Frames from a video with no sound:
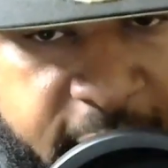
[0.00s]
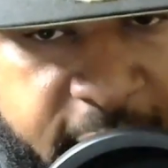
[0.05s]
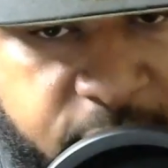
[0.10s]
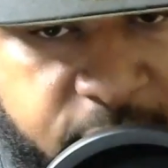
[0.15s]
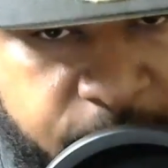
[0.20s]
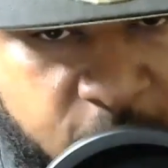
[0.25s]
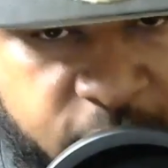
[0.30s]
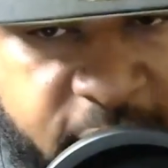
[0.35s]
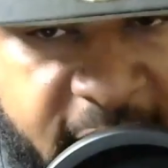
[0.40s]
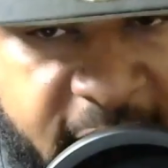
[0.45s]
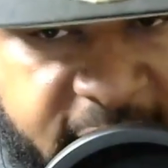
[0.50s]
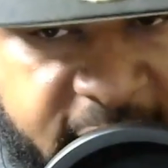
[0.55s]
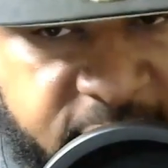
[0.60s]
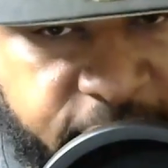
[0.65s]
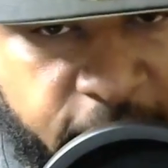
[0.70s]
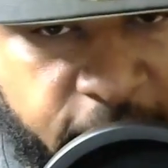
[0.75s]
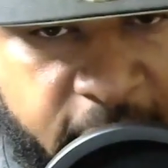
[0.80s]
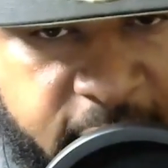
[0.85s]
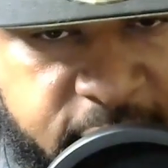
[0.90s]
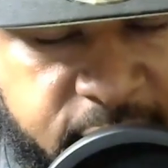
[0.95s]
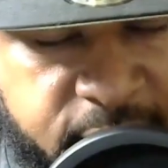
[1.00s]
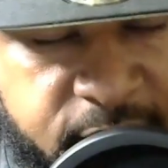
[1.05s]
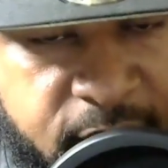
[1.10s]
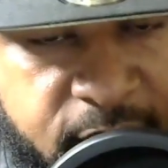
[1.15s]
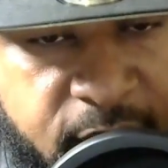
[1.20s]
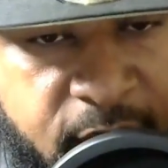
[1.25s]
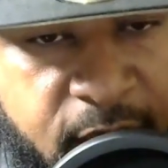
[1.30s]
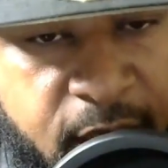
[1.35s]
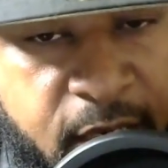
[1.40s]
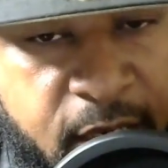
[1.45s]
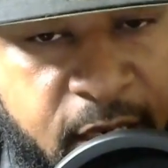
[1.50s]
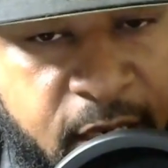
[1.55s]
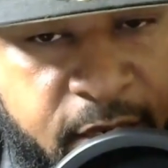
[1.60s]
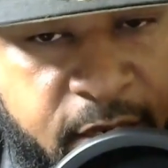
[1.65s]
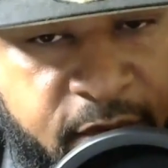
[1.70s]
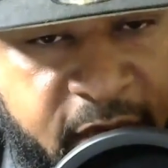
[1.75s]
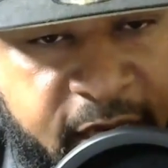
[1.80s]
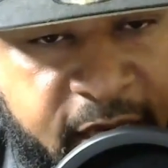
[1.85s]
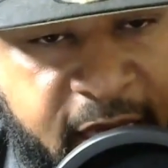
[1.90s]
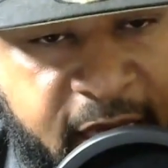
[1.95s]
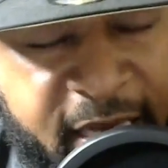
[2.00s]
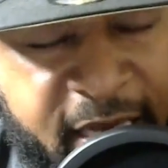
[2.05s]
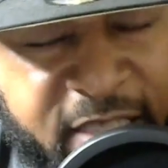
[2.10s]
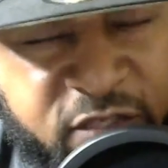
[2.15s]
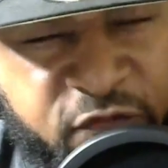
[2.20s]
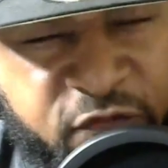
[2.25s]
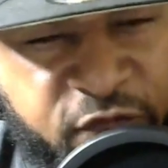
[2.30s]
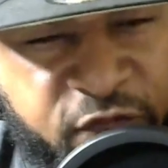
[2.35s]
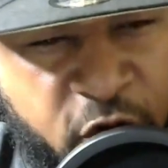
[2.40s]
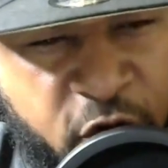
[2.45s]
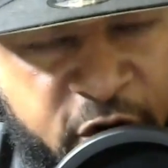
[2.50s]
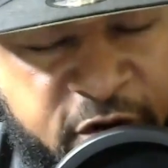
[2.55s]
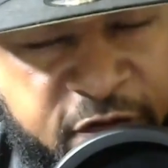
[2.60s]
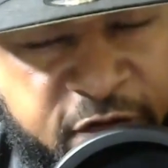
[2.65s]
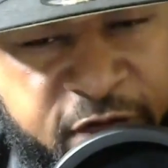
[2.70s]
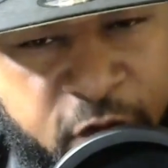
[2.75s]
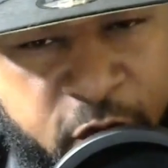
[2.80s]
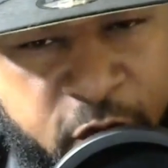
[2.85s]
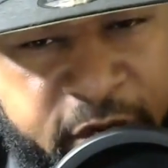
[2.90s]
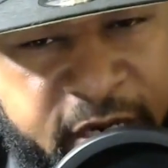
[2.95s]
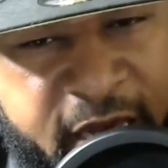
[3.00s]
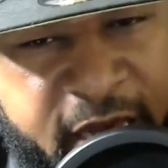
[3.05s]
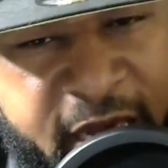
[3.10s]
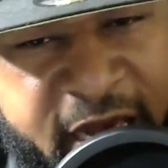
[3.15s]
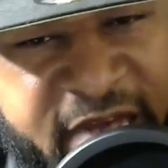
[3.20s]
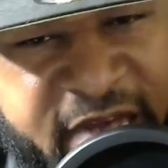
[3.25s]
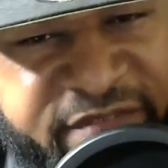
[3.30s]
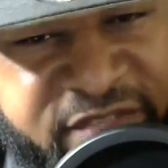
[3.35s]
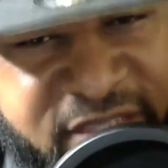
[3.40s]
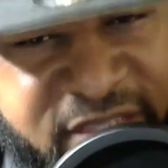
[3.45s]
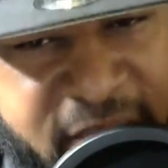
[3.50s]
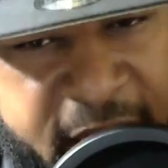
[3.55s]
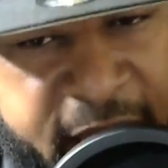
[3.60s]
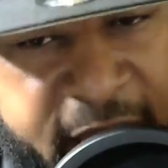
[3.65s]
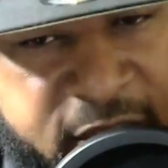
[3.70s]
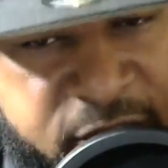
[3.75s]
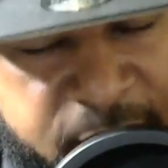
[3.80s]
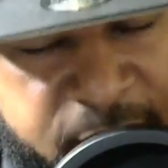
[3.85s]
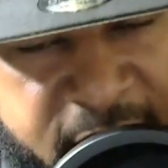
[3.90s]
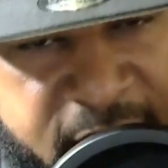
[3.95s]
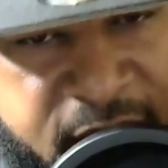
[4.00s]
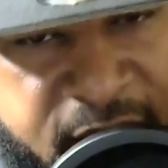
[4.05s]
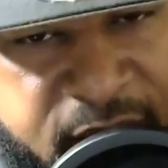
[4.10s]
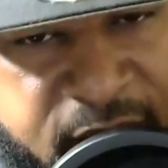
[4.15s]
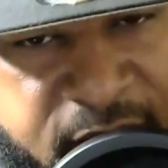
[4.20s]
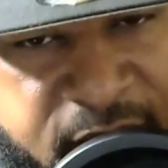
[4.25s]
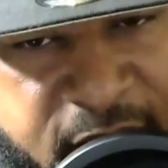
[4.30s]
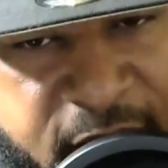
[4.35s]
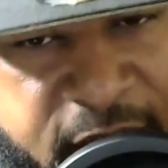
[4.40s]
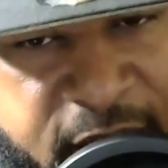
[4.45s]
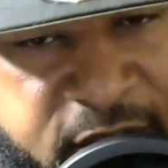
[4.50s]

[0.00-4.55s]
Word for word: agent. Both guys are free agents. That guy has 44.5 sacks, man, in